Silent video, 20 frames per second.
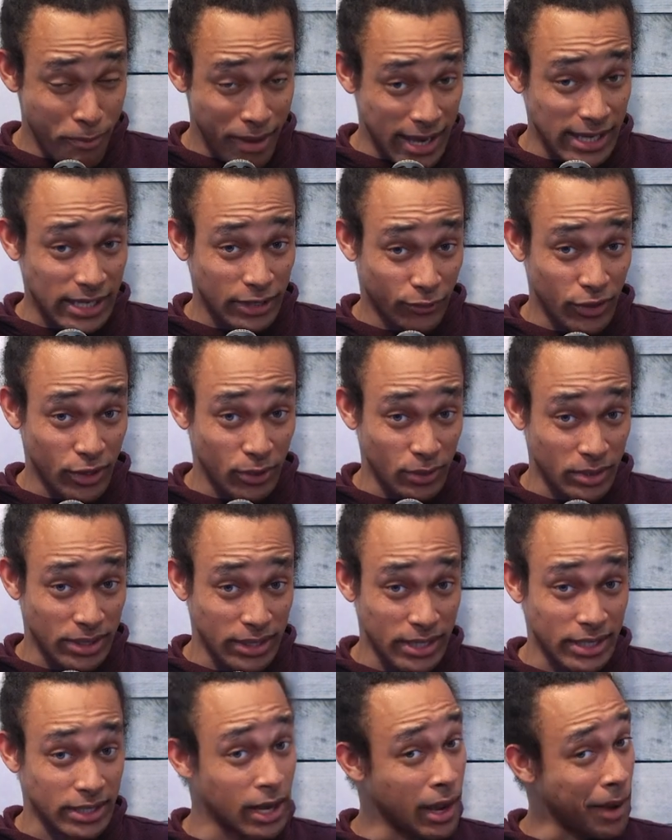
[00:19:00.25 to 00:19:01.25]
bass
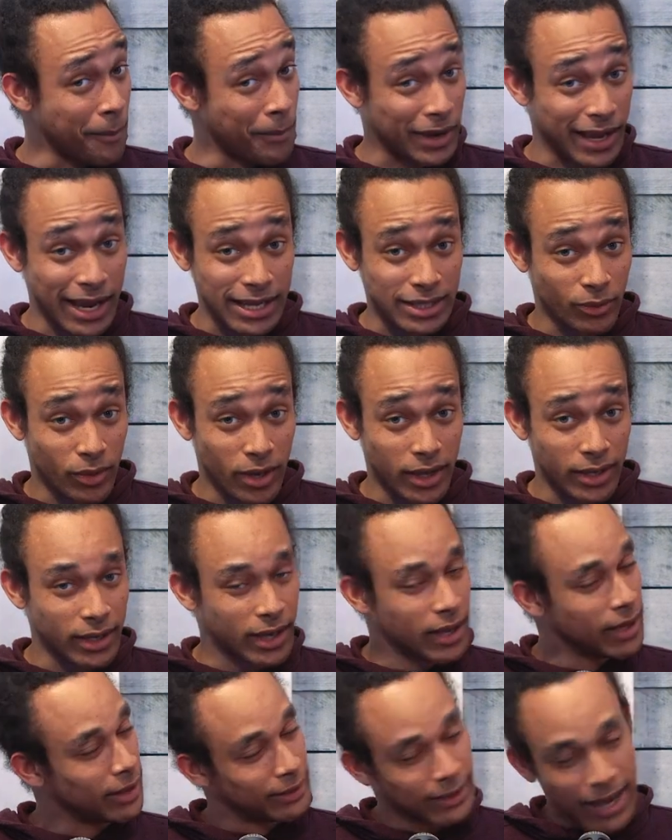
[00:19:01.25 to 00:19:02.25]
frequencies. But guess what?
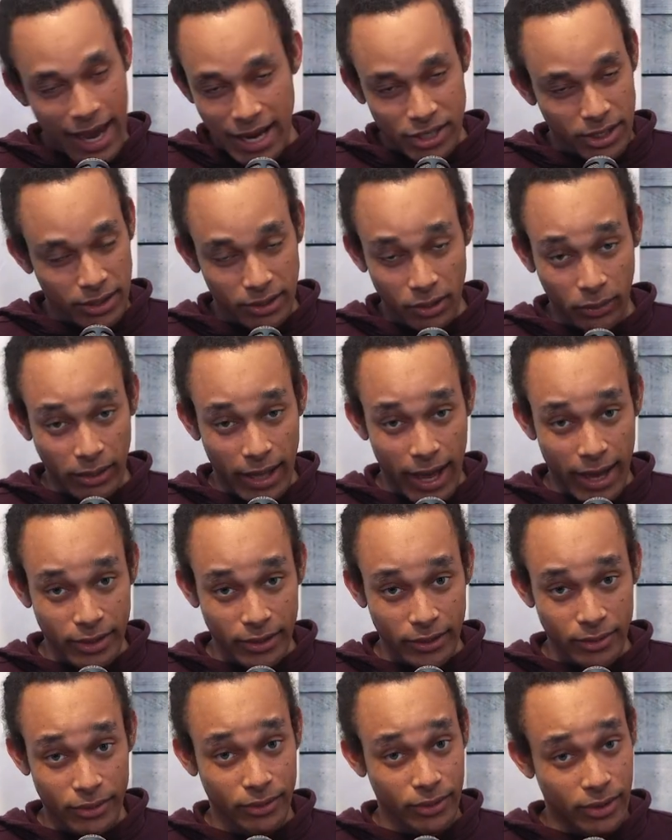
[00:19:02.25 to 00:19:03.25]
That shit don't lie
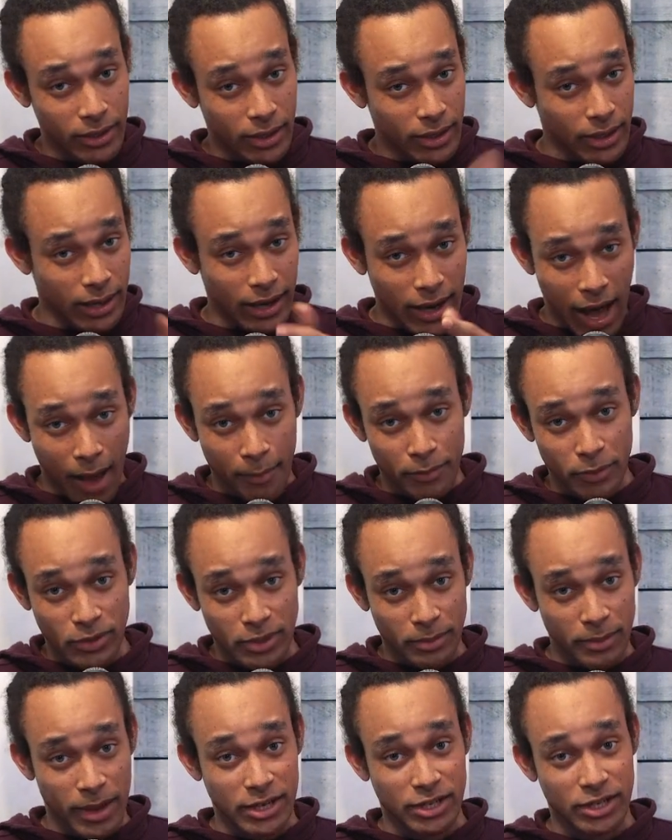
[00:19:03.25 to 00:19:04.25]
to you. Cop you
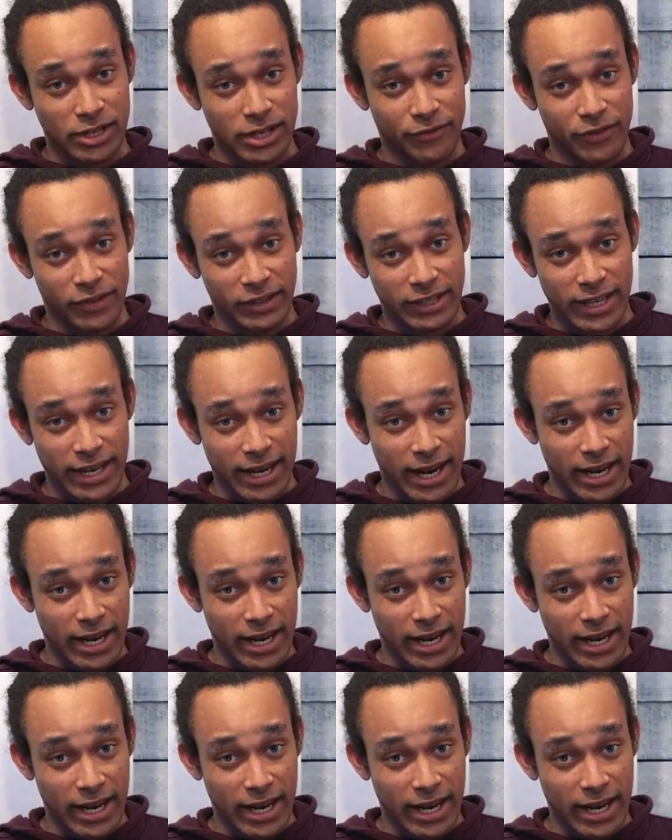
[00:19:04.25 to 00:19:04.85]
some HD 58.